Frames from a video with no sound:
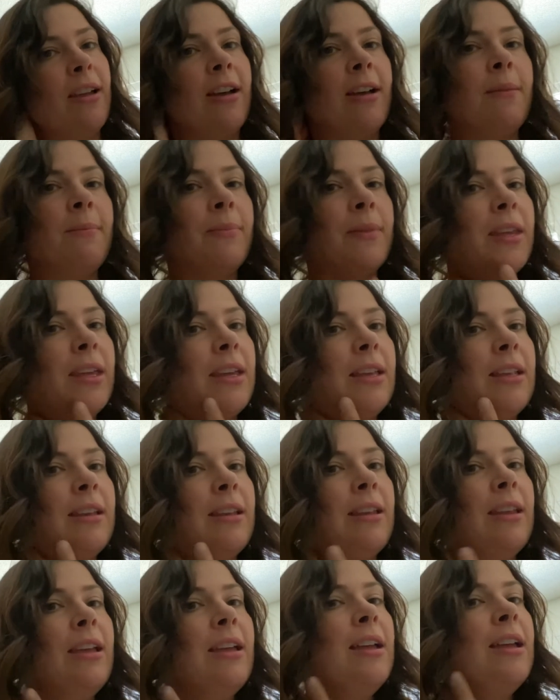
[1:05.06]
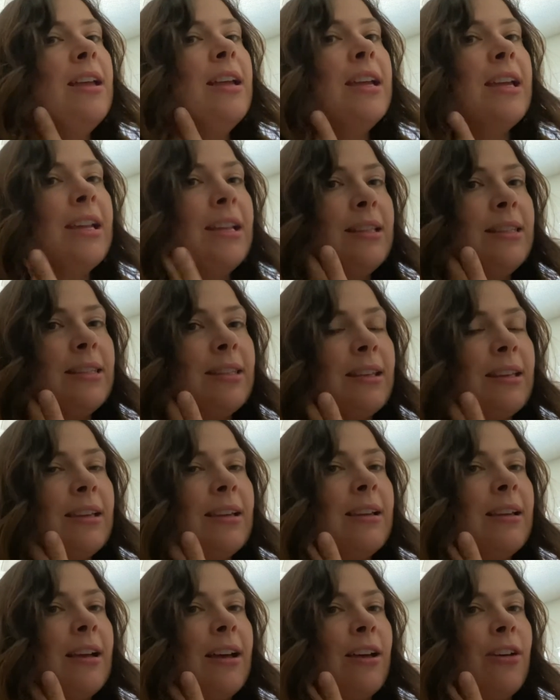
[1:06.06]
um, can, it's
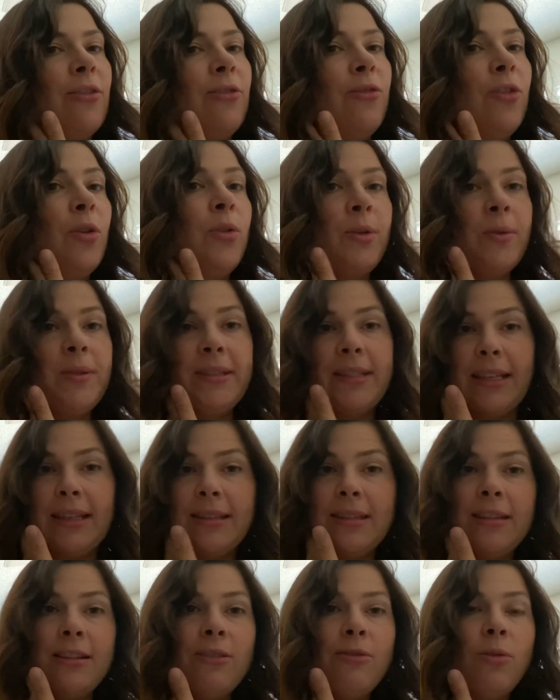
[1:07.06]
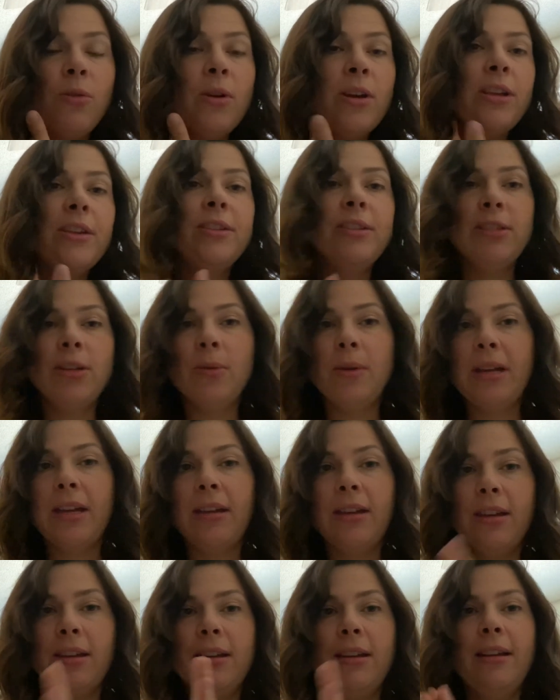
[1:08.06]
a uh, photosensitive oil, so it
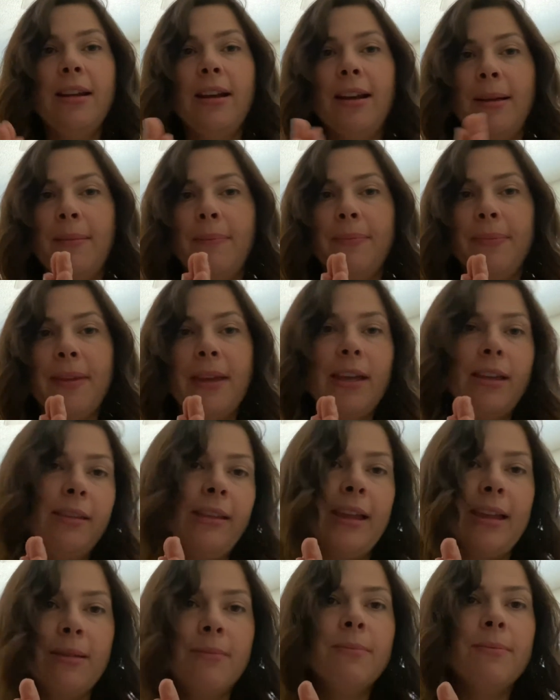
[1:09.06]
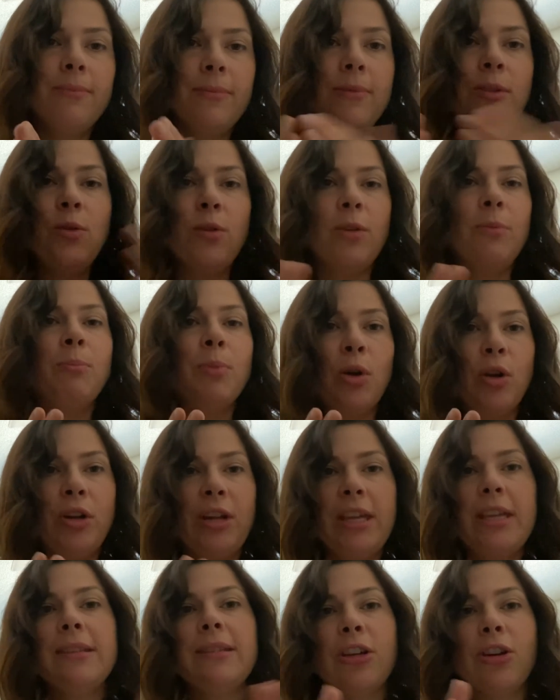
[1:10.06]
could, um, like, you could burn
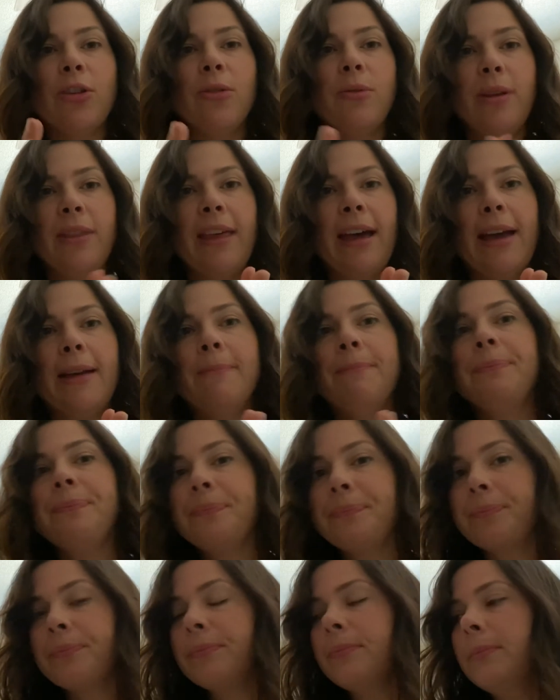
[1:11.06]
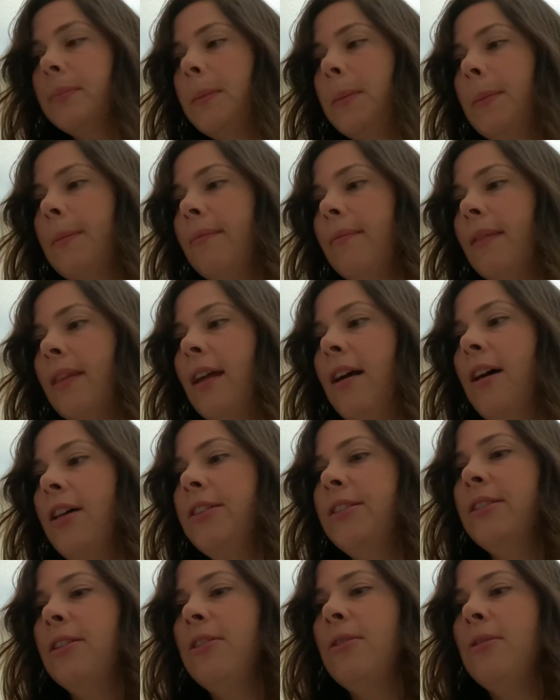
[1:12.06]
easier with that.
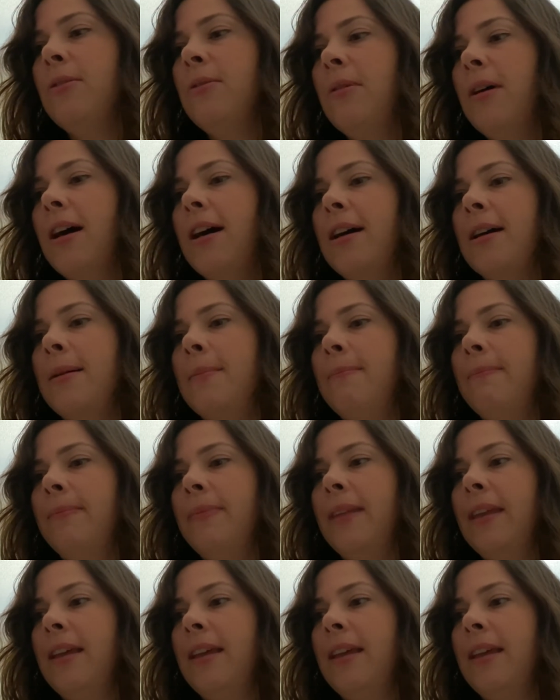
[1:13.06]
Also, um,